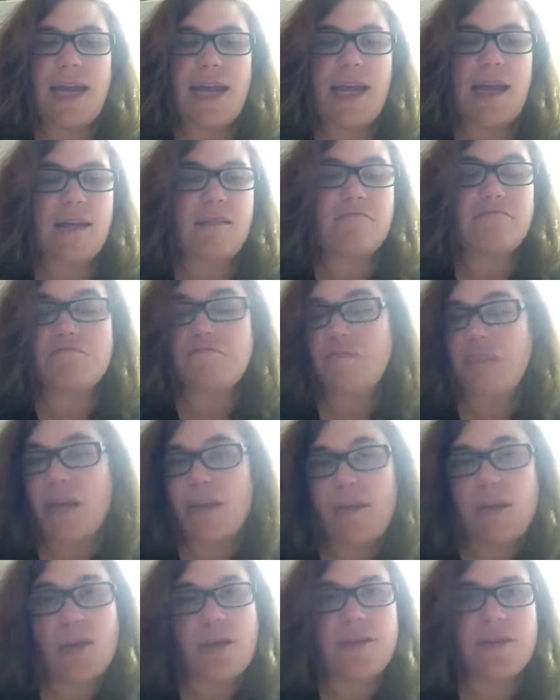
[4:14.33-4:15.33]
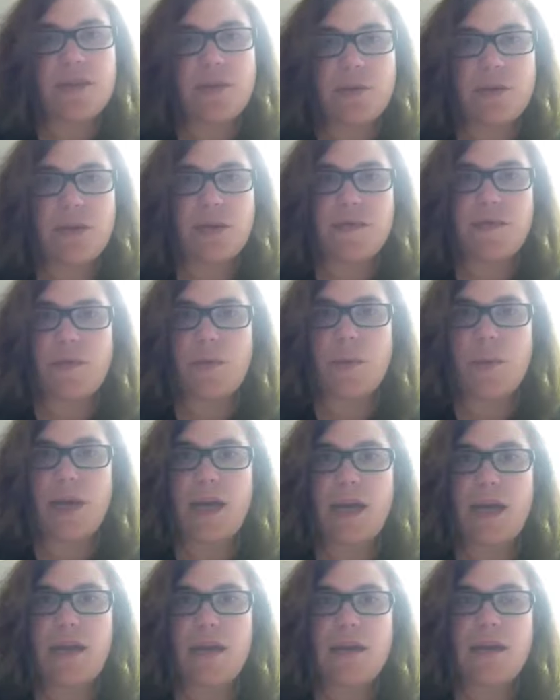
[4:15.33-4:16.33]
And maybe you have to do it a different
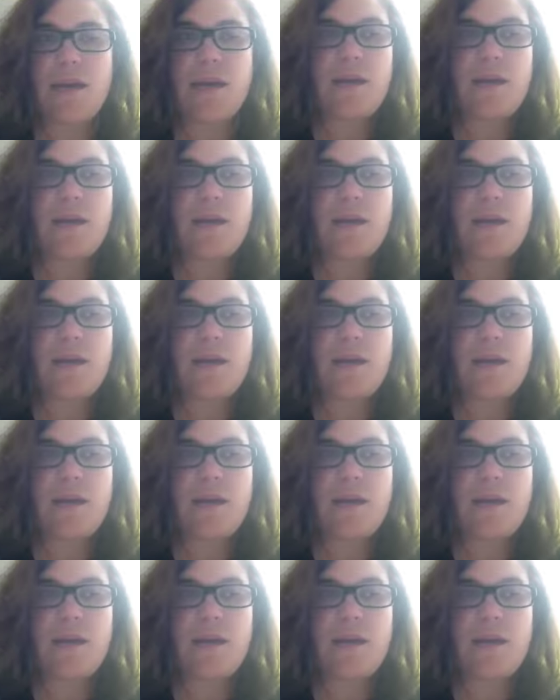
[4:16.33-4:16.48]
way.